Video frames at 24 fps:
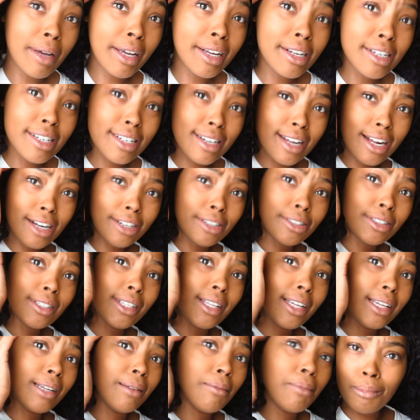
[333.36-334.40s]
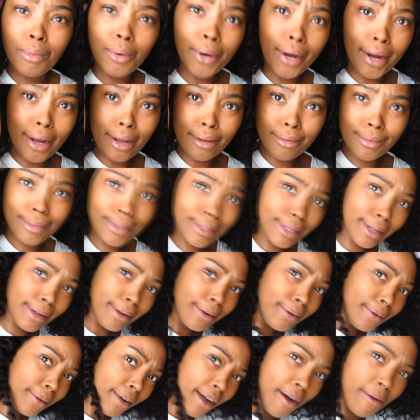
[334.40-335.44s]
and my hair is naturally like brown,
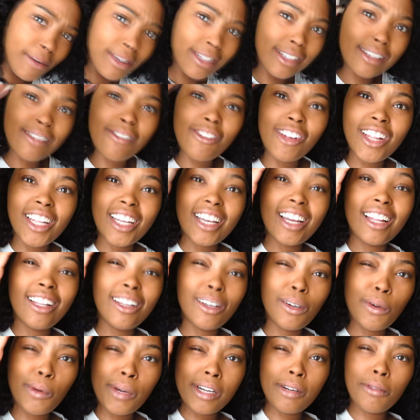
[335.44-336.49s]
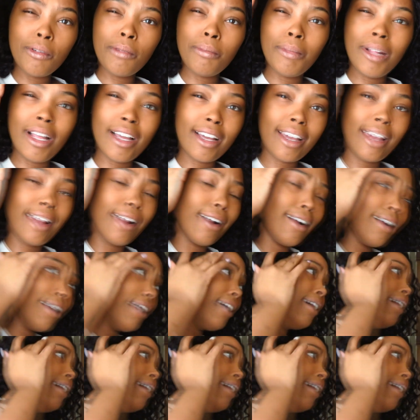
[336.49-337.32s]
so I always feel like I look weird with black hair.